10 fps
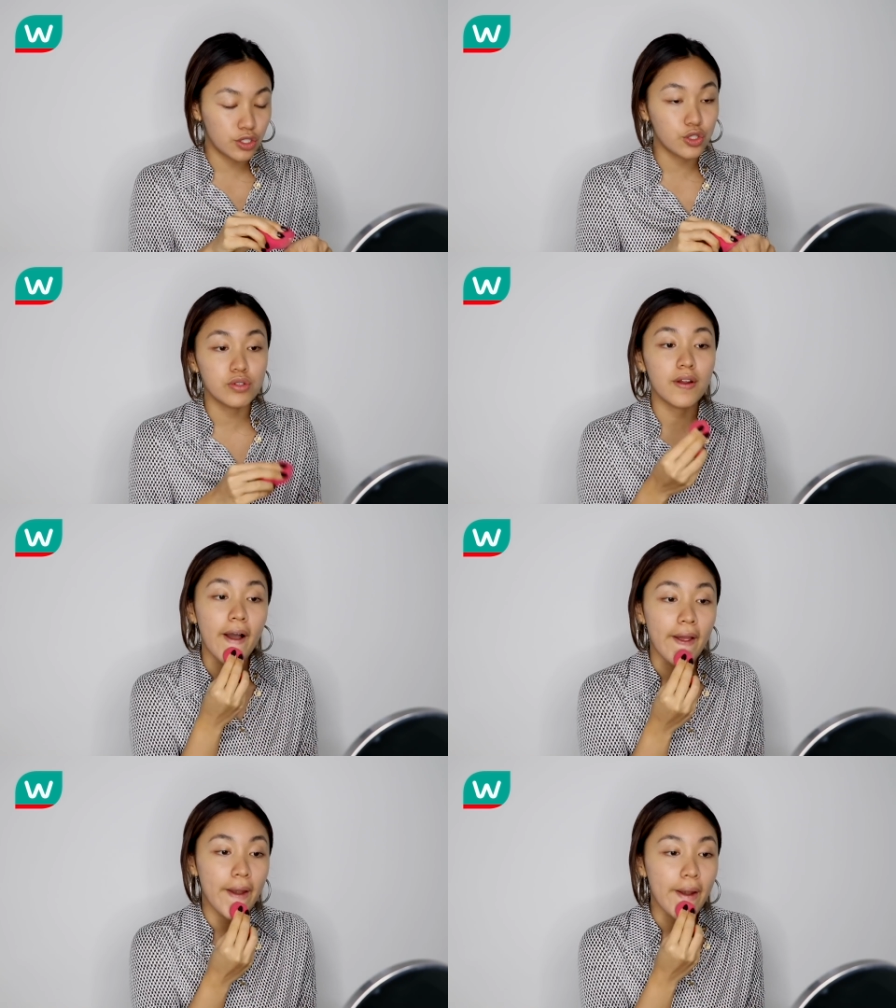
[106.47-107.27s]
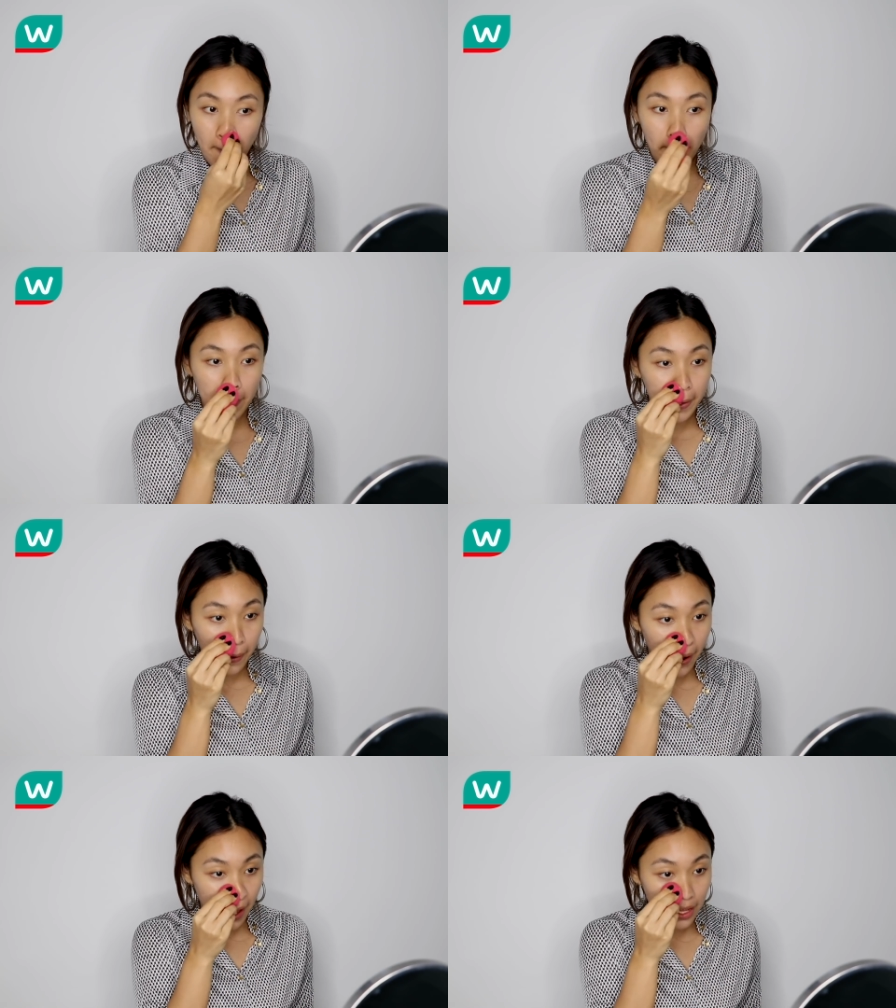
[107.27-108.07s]
Do not use your
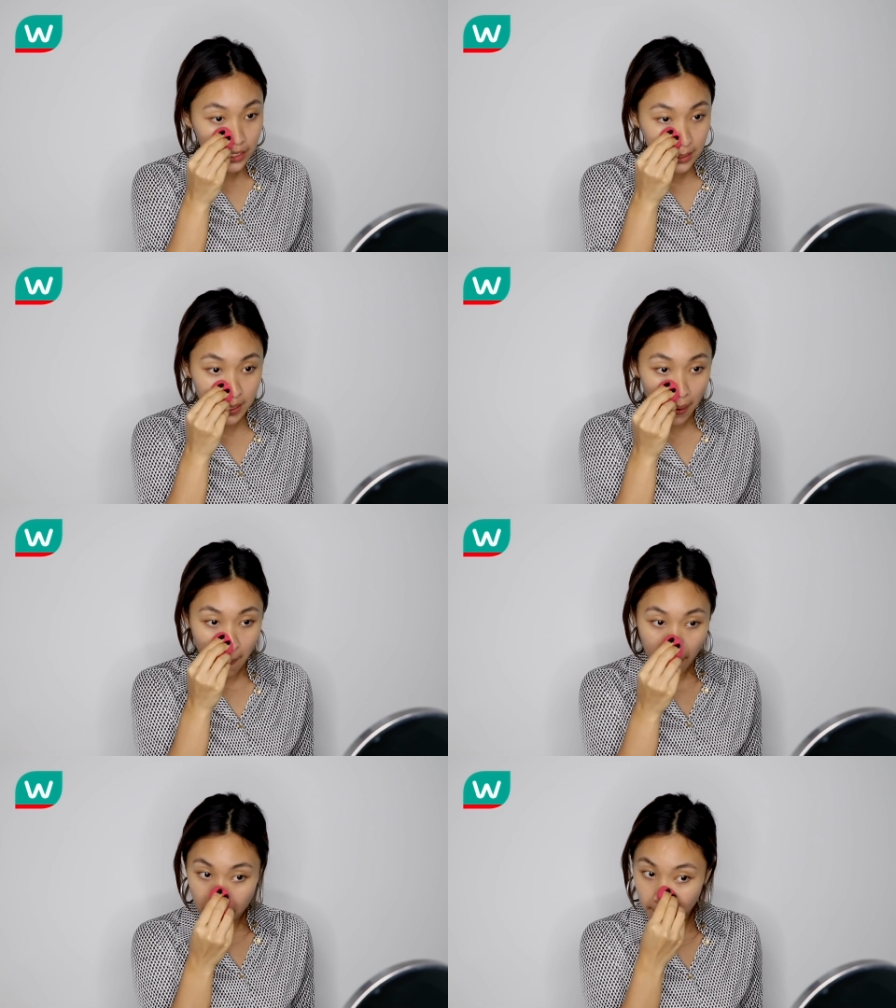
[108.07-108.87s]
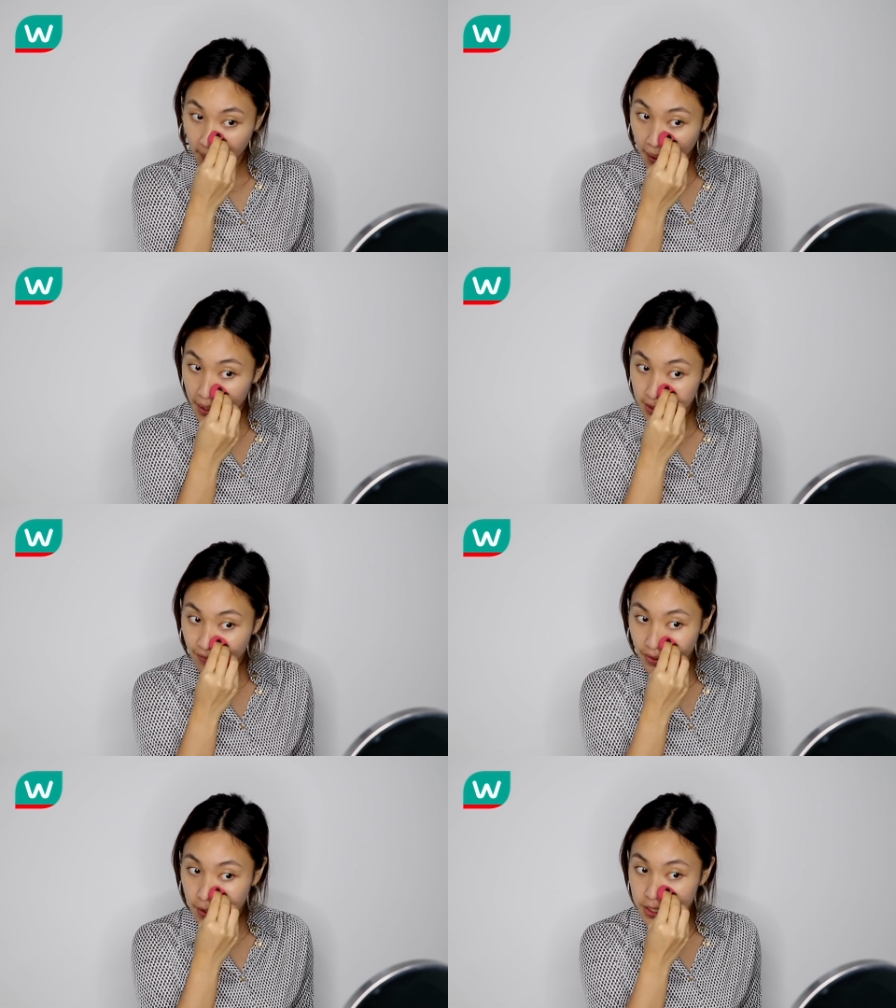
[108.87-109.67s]
hands, because if
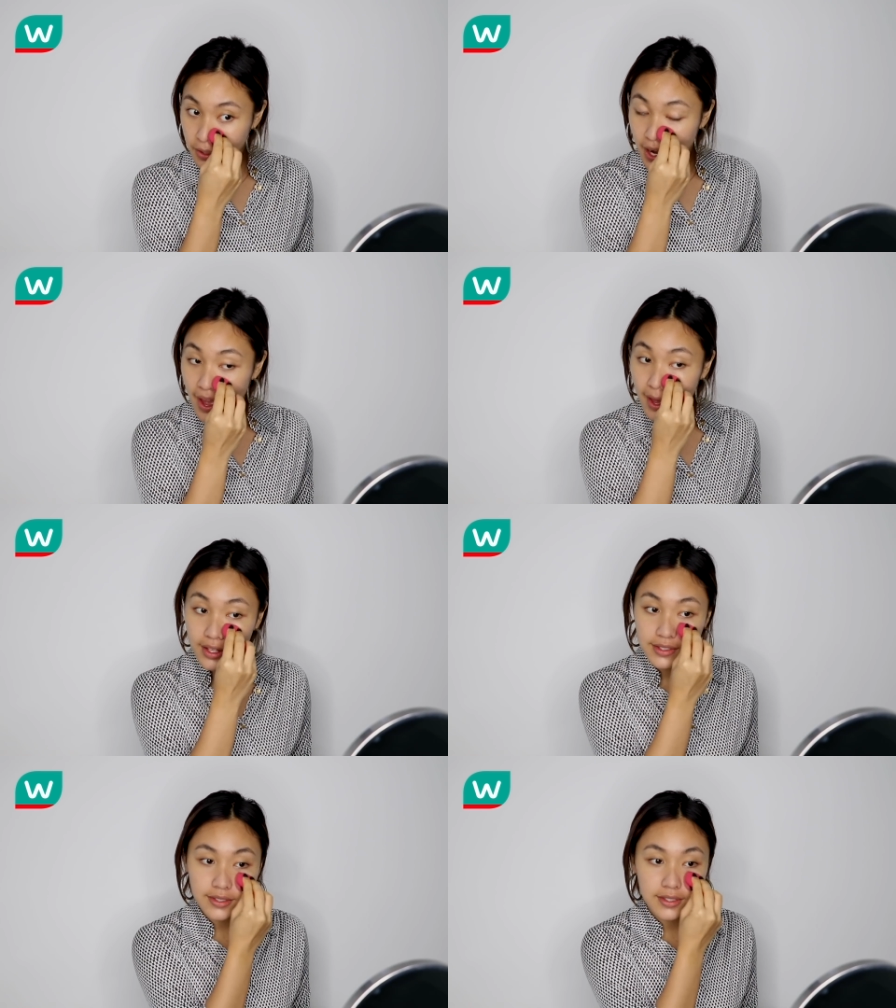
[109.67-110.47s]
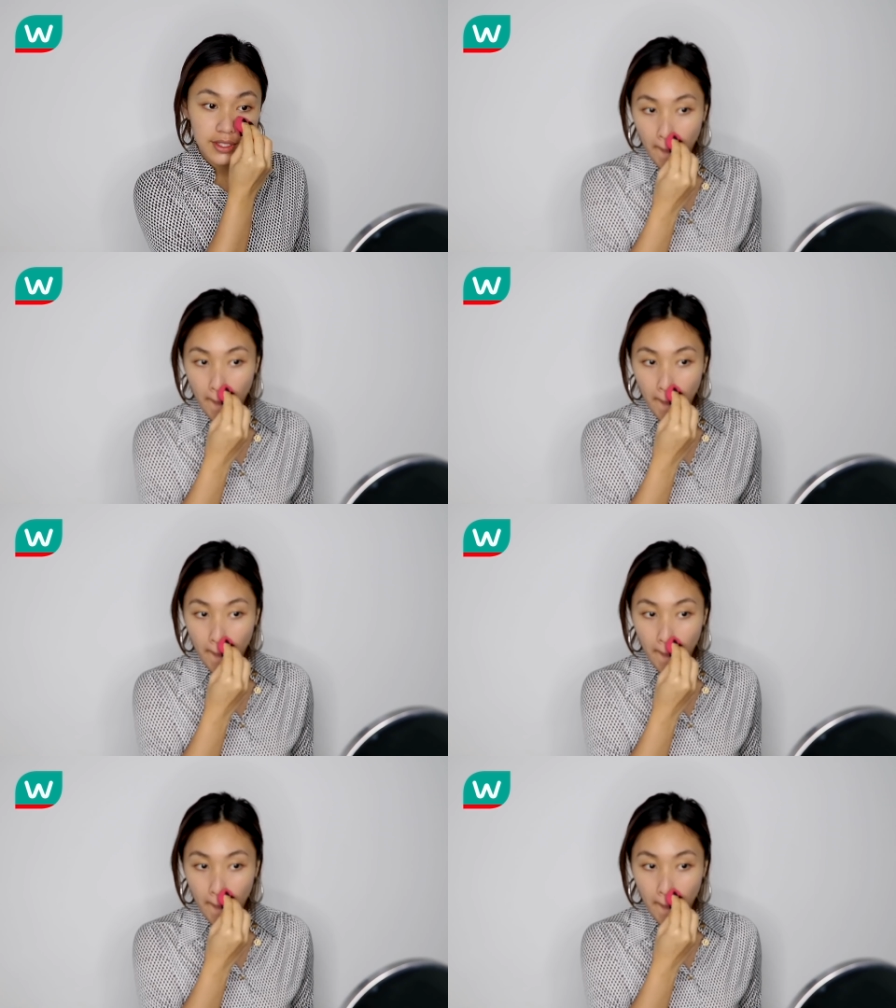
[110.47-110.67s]
you use your hands,